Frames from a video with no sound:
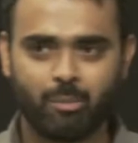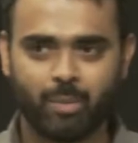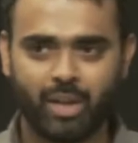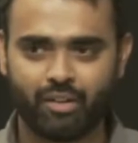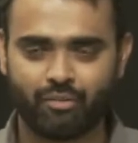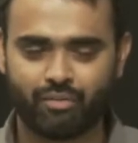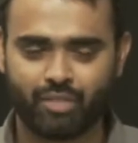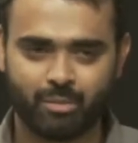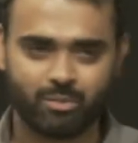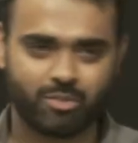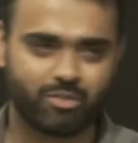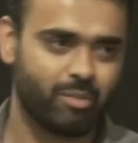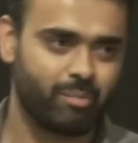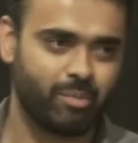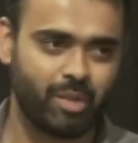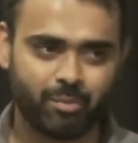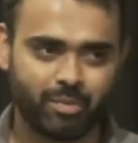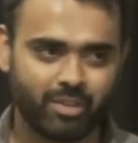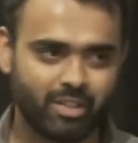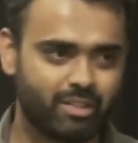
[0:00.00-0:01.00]
mainframes where
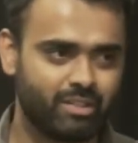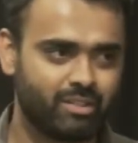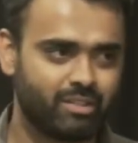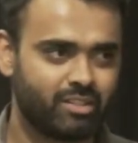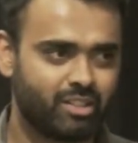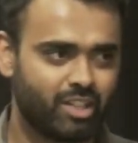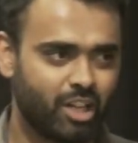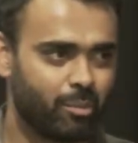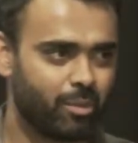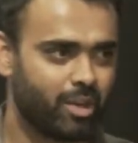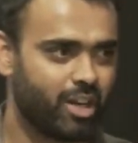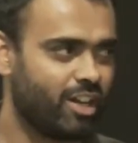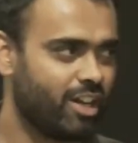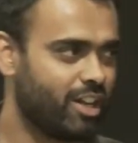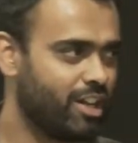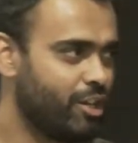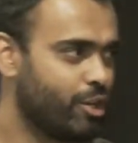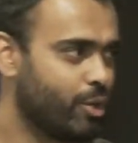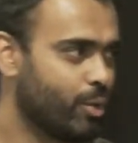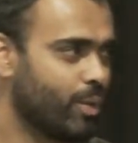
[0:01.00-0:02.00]
people terminaled
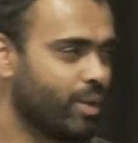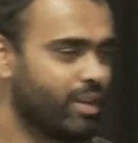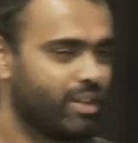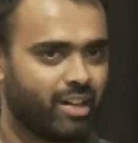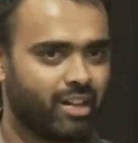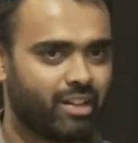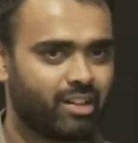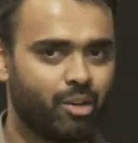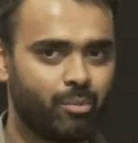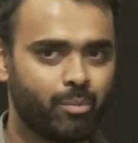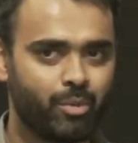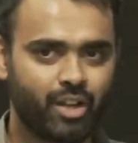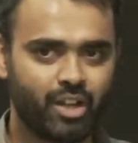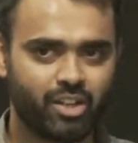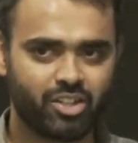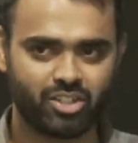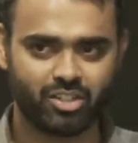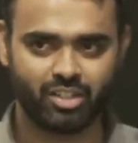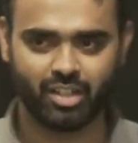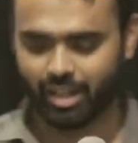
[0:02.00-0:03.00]
into and did
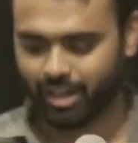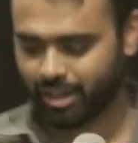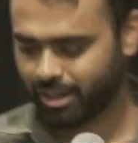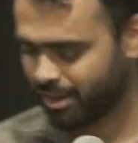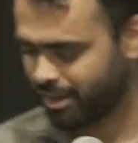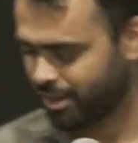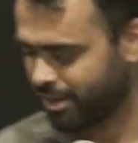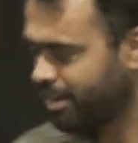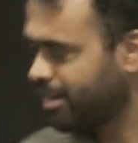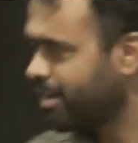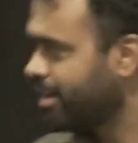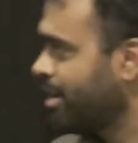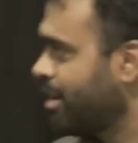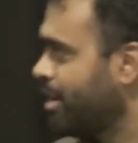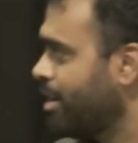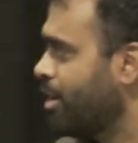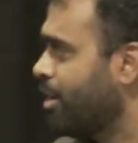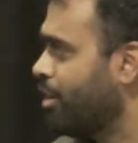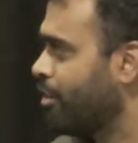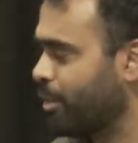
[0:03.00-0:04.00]
computation there.
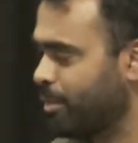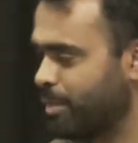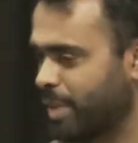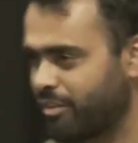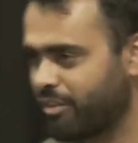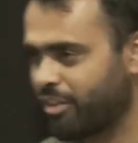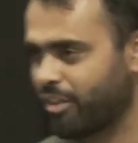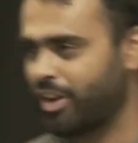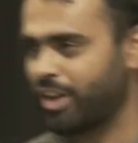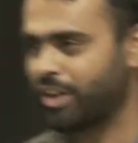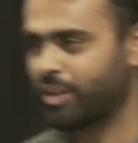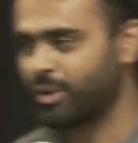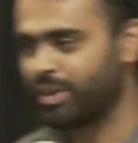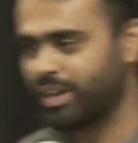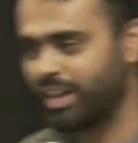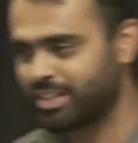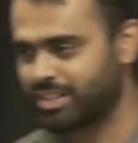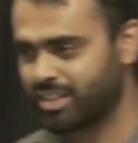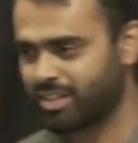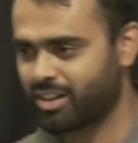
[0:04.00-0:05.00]
From there, we went to a
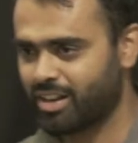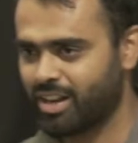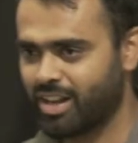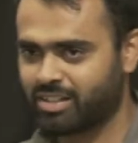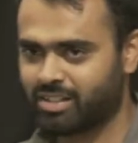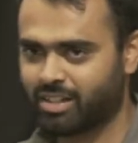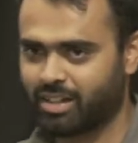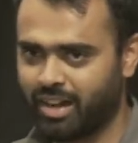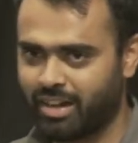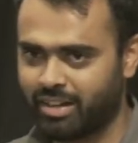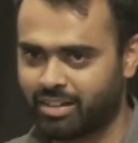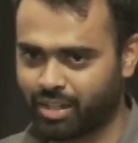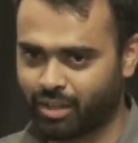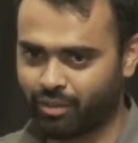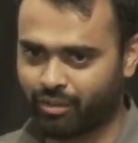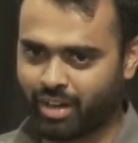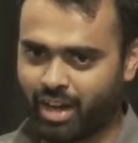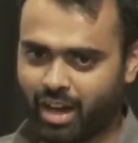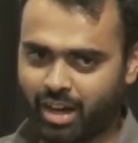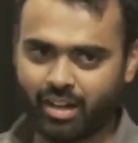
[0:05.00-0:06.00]
decentralized
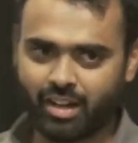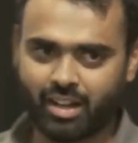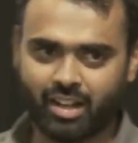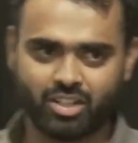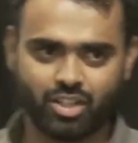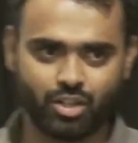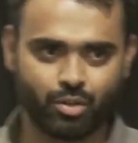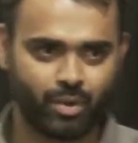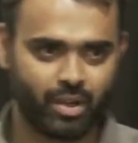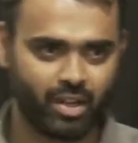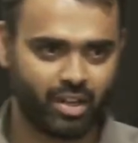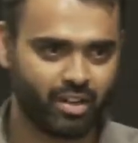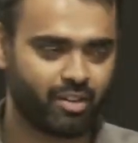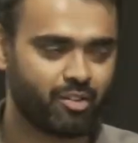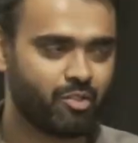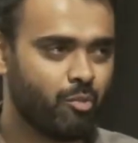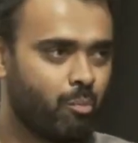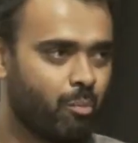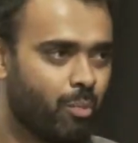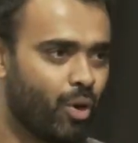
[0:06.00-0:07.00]
client-server architecture where
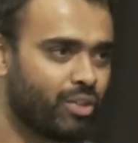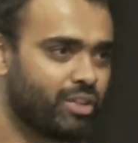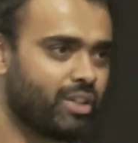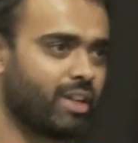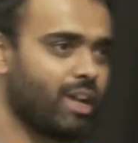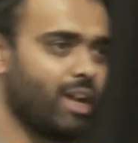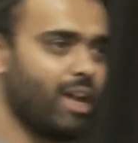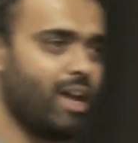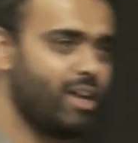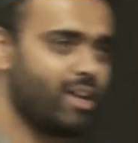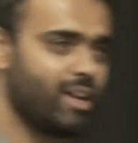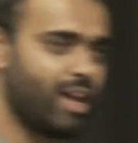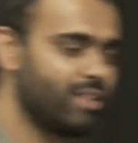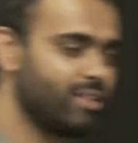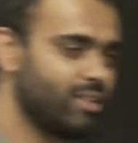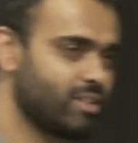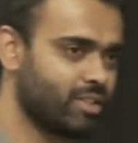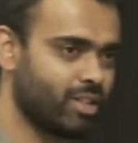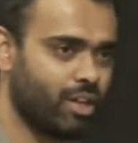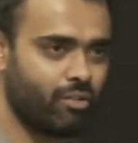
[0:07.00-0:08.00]
both the client and
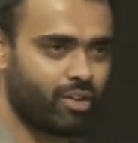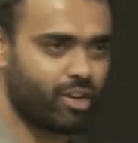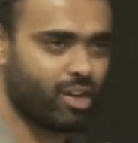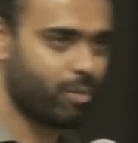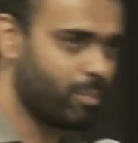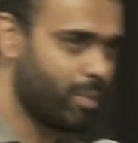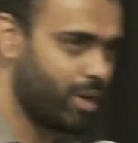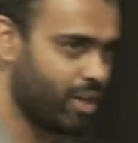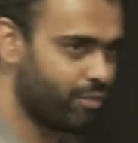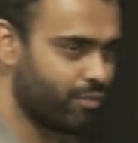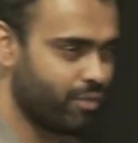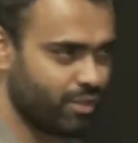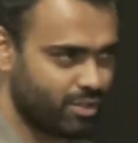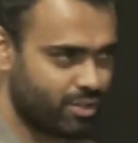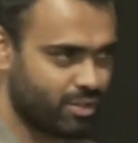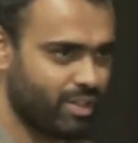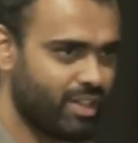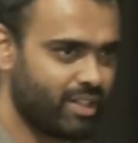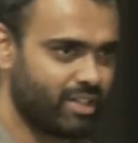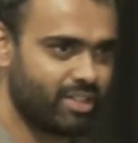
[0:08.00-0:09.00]
the server are powerful.
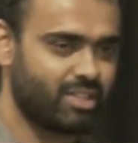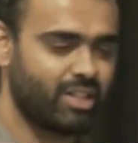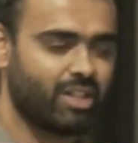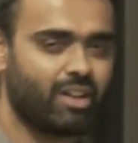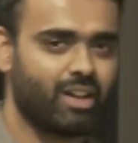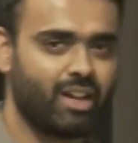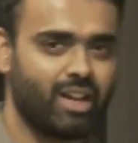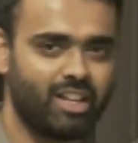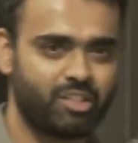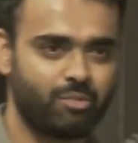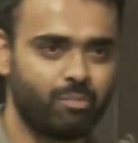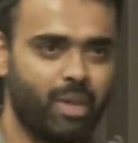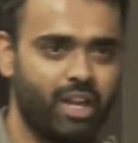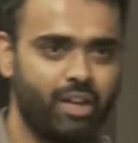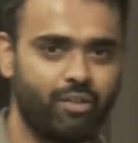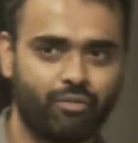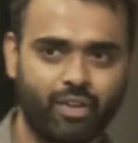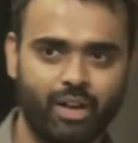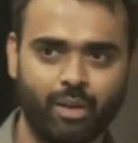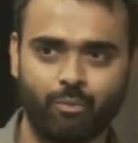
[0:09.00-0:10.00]
So like the centralized
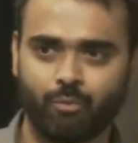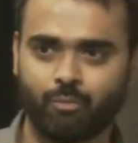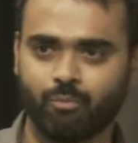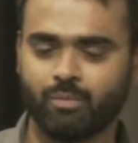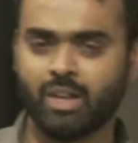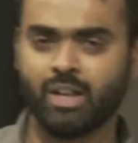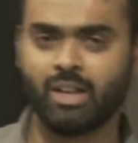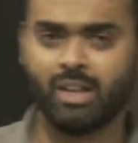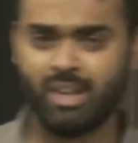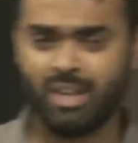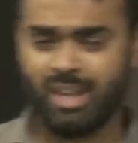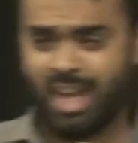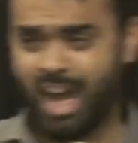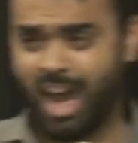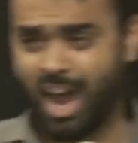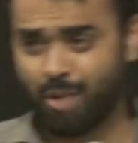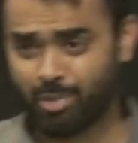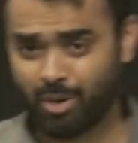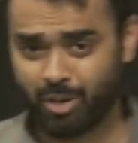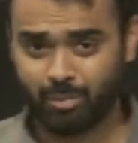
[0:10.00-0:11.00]
mainframe
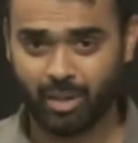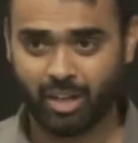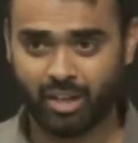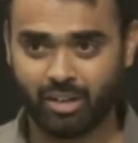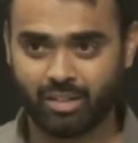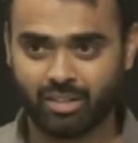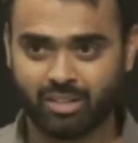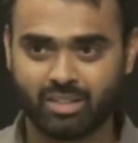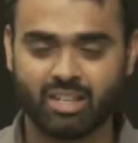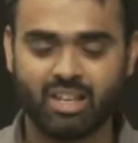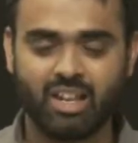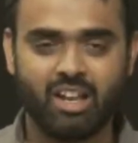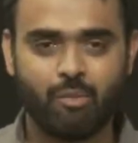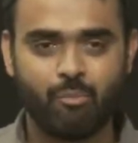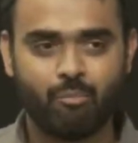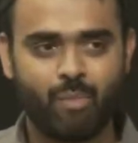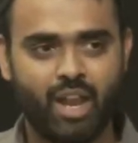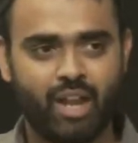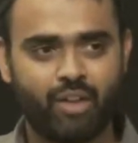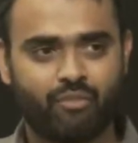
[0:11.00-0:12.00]
happened because
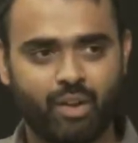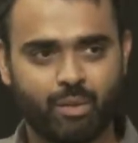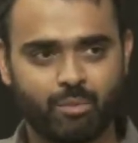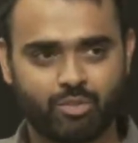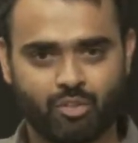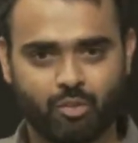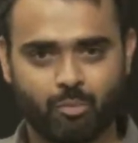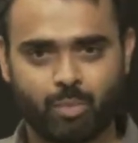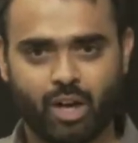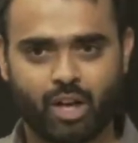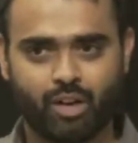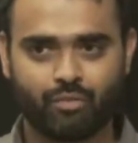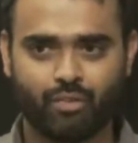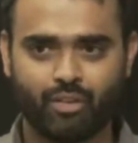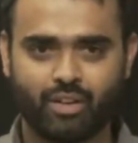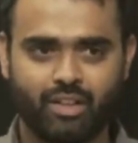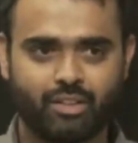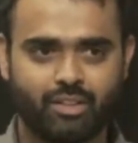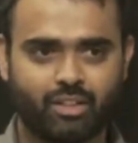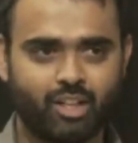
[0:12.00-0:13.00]
mainframes were
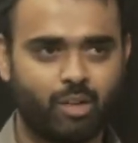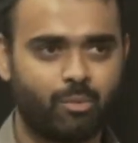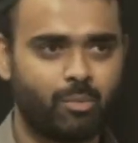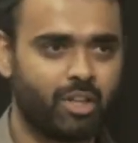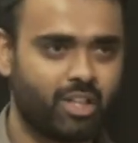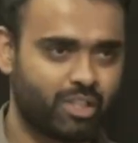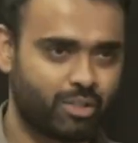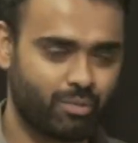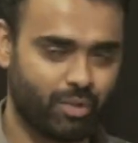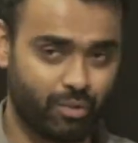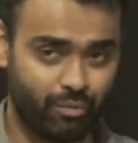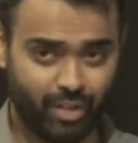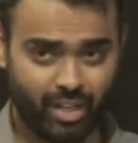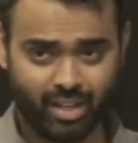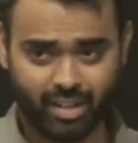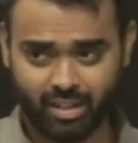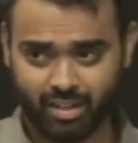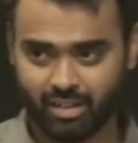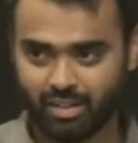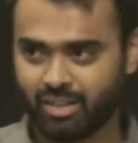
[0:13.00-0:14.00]
powerful and the terminals were
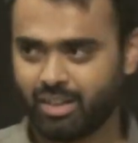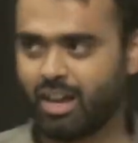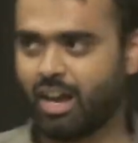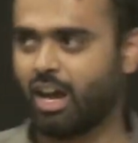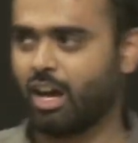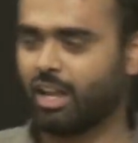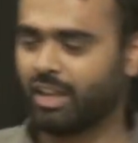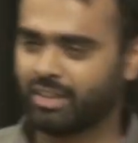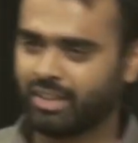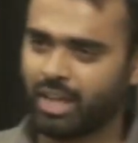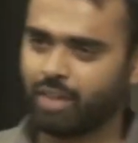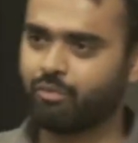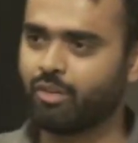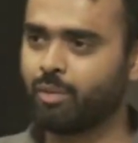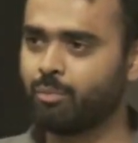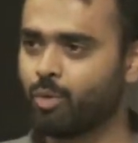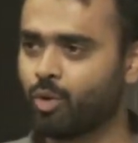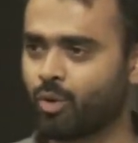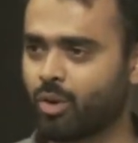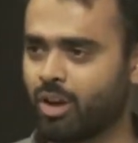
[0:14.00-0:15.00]
weak. And then we
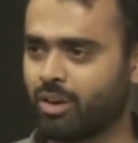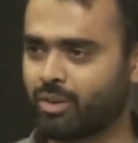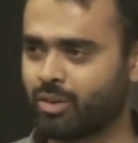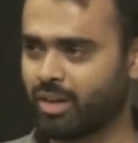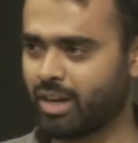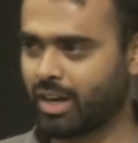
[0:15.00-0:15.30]
moved on to an